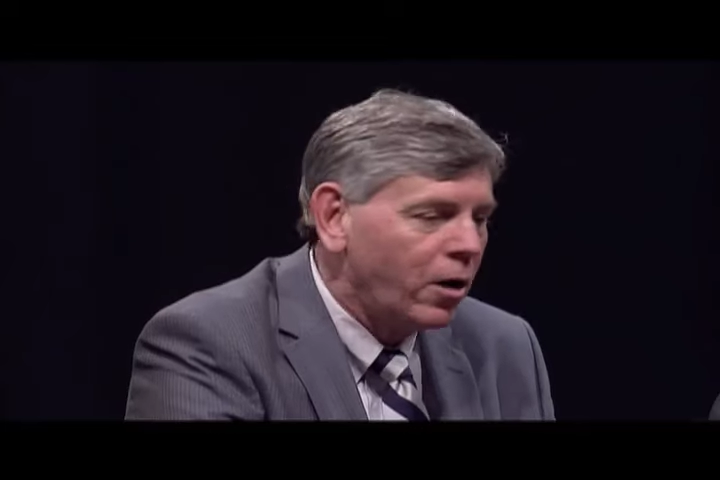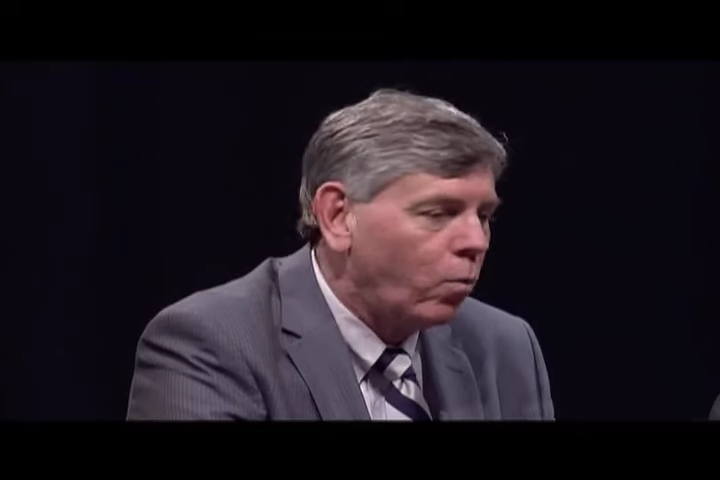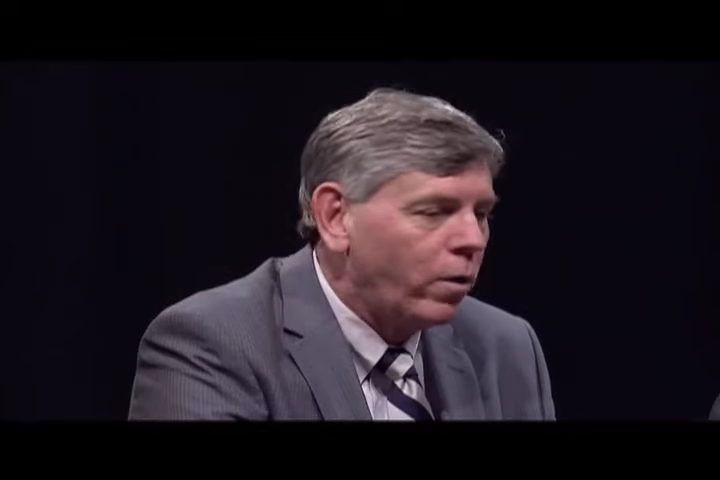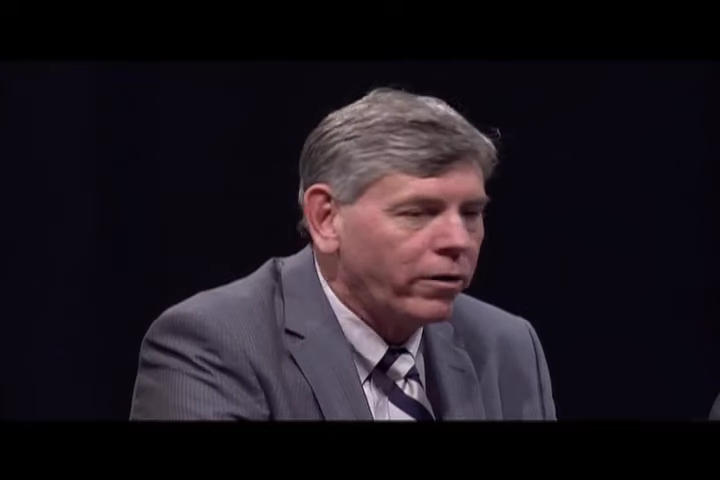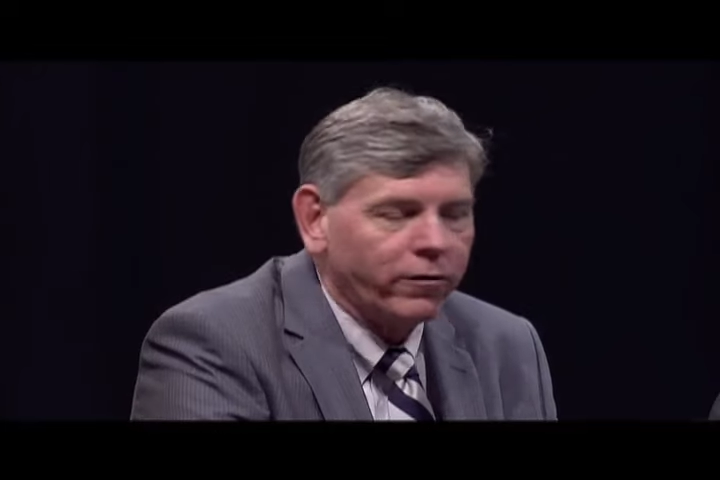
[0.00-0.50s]

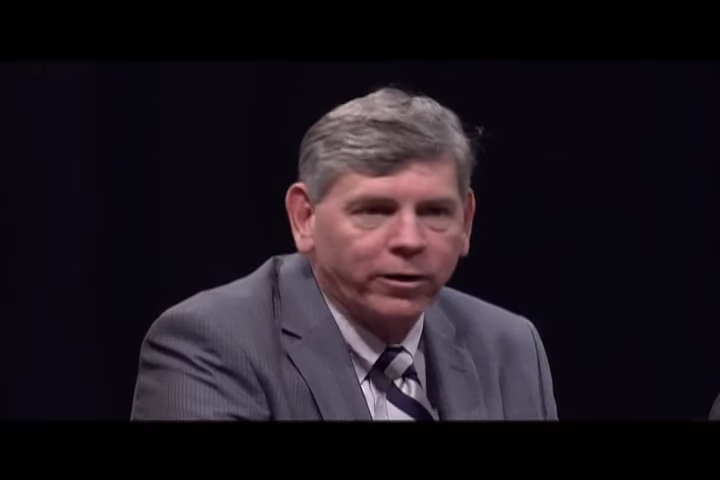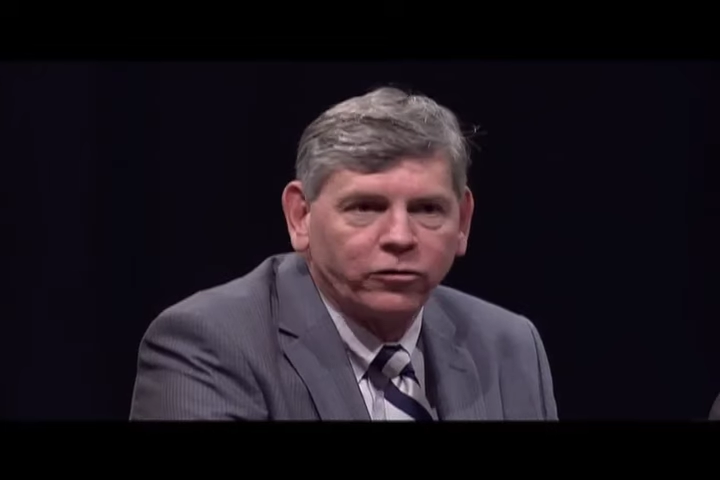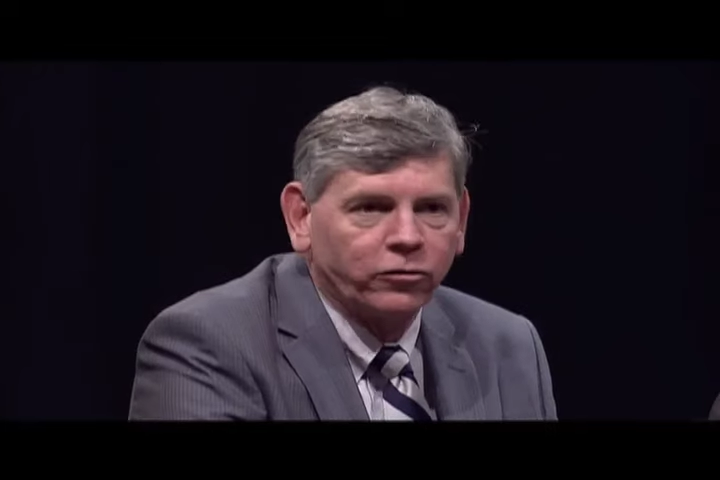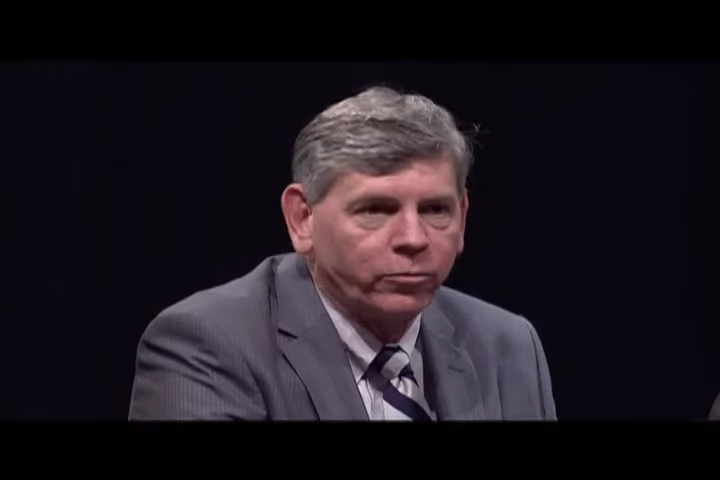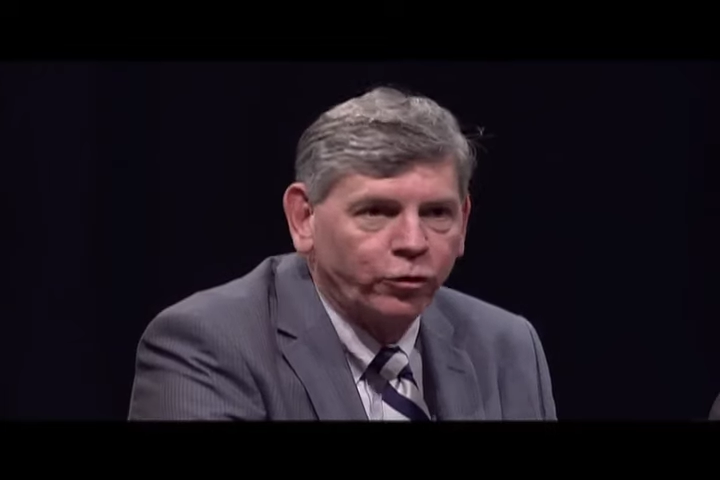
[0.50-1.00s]
whether
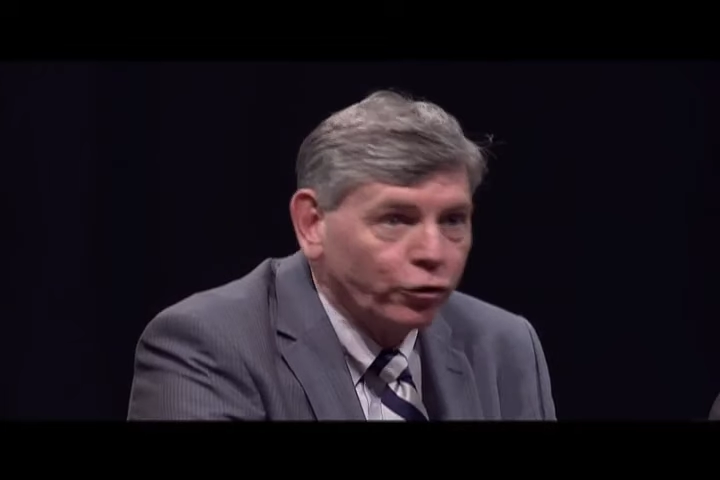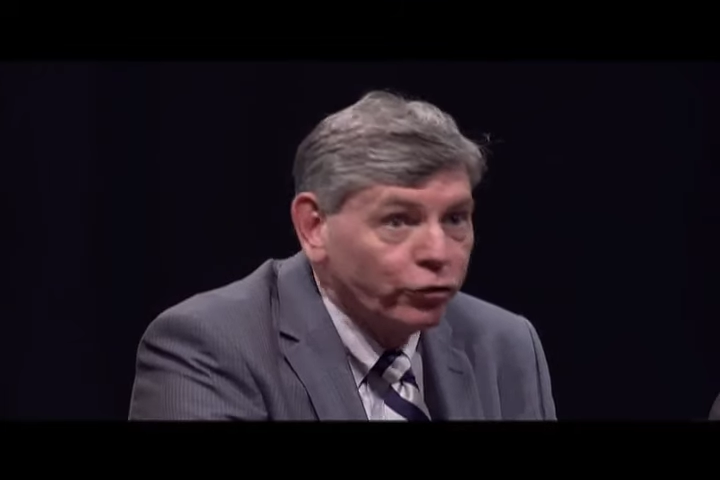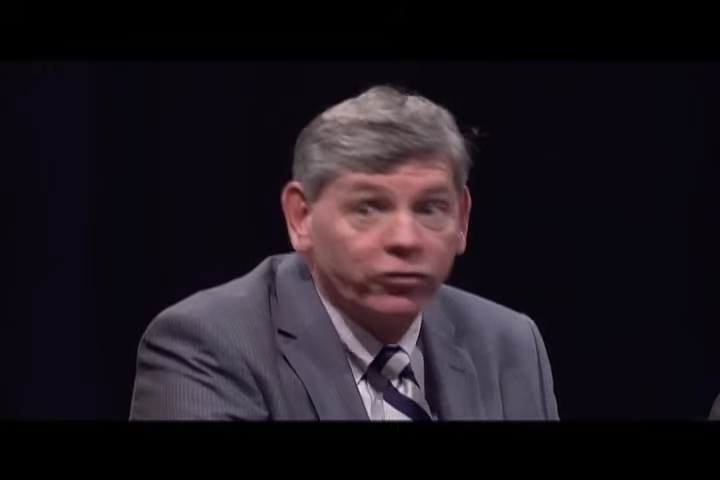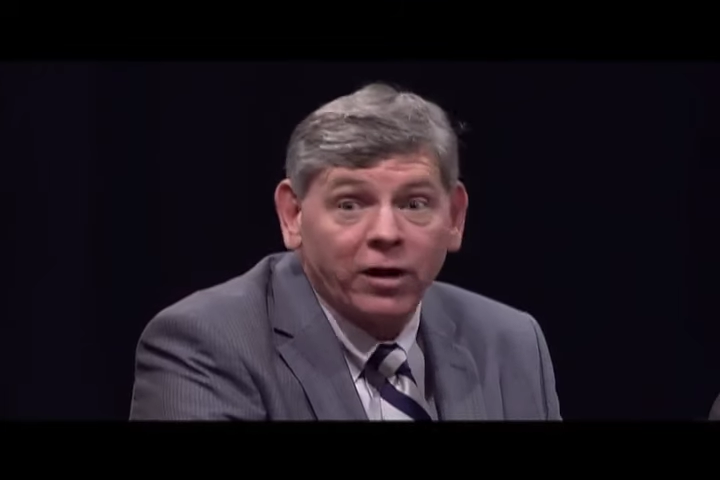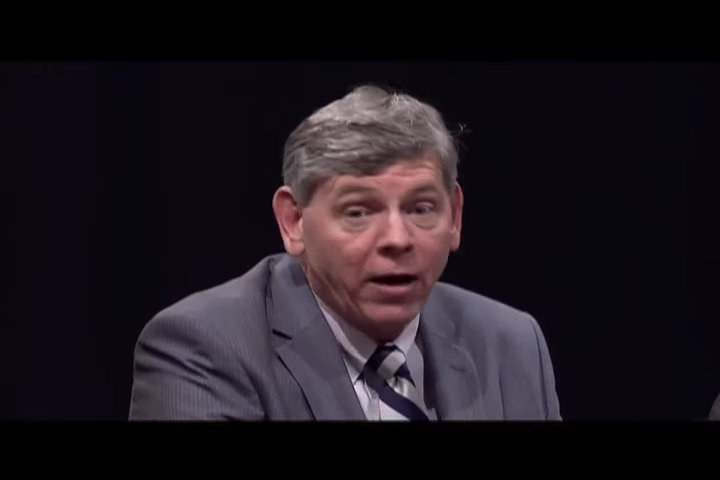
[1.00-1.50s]
it's
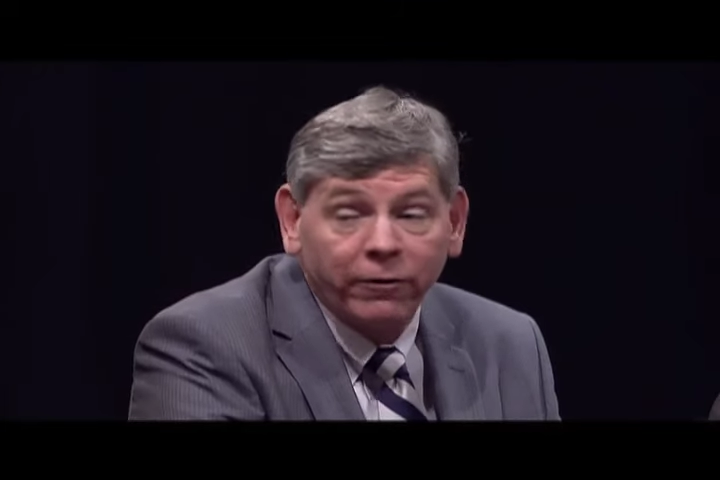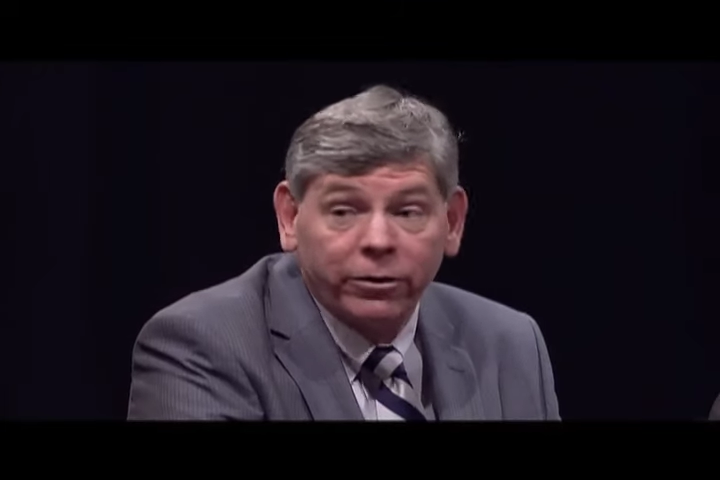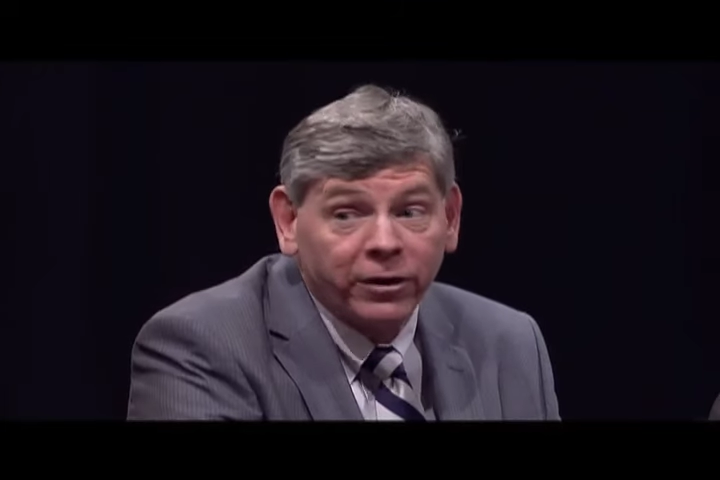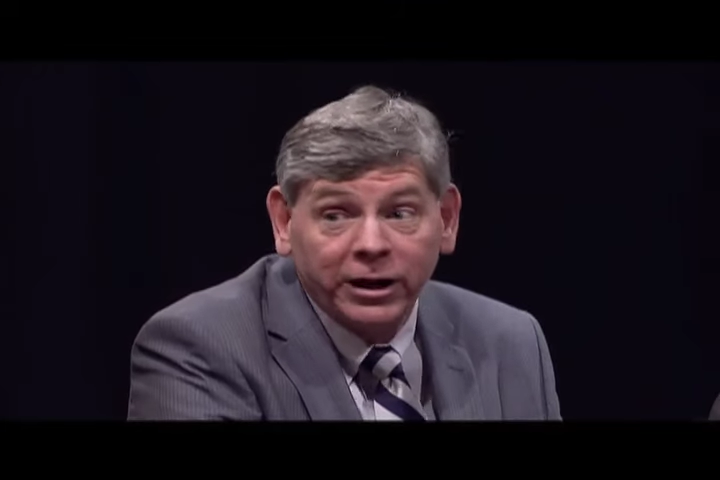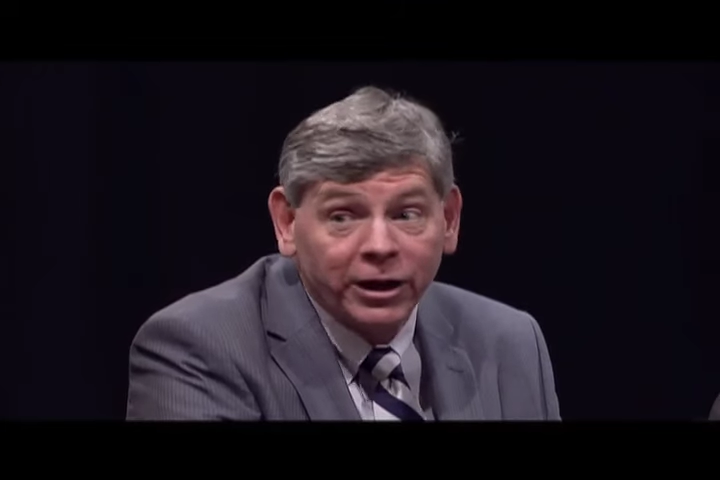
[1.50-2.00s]
good,
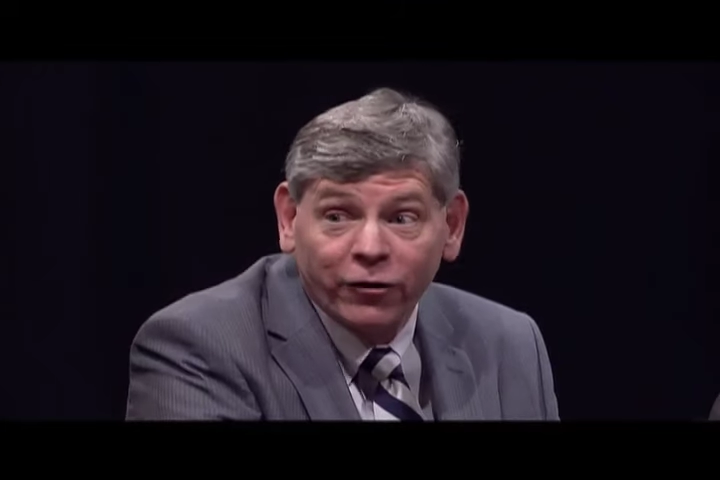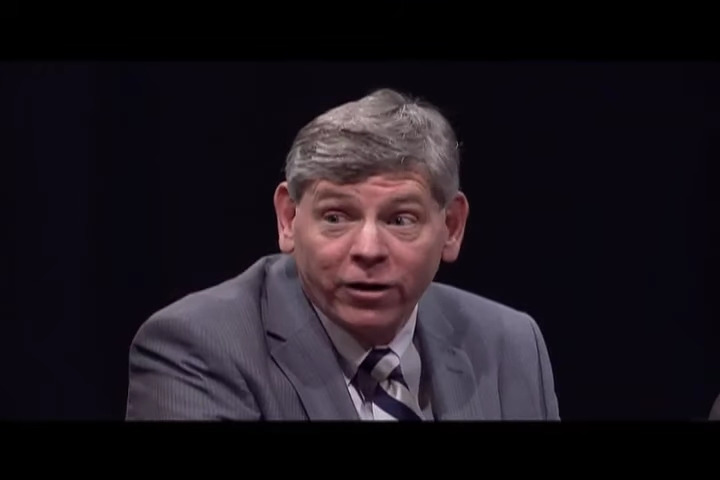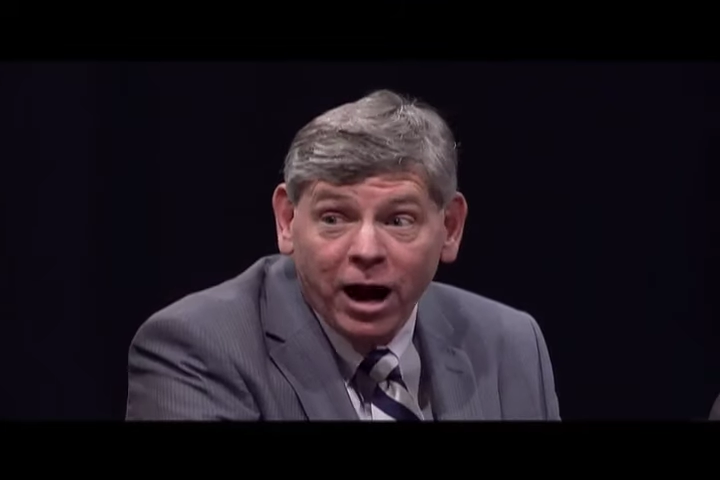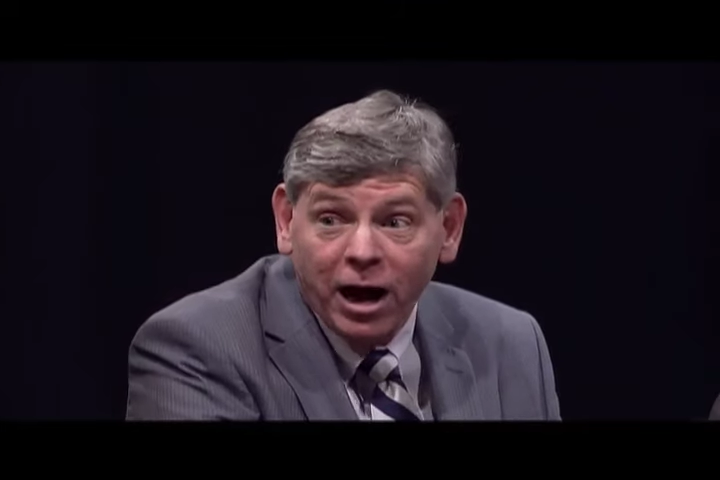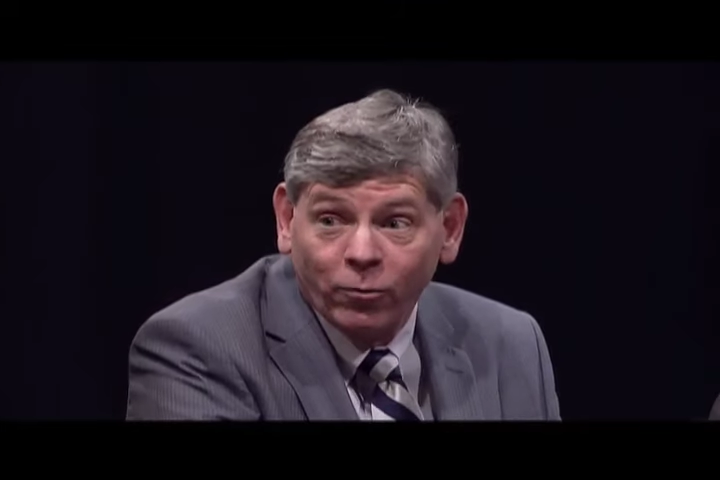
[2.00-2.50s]
solid thinking or
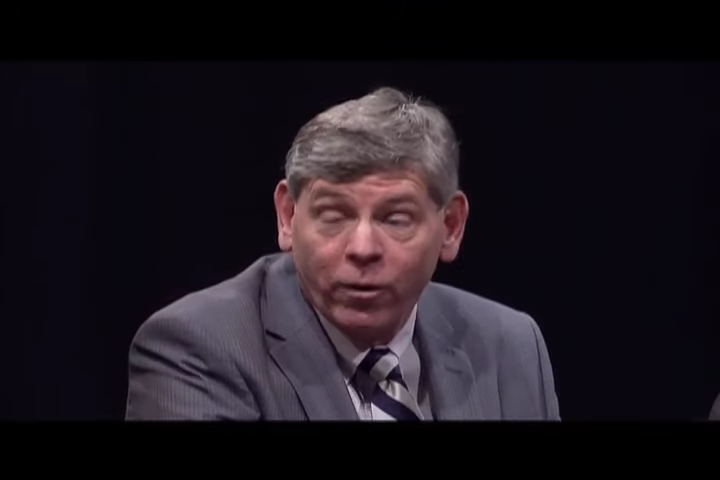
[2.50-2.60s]
not,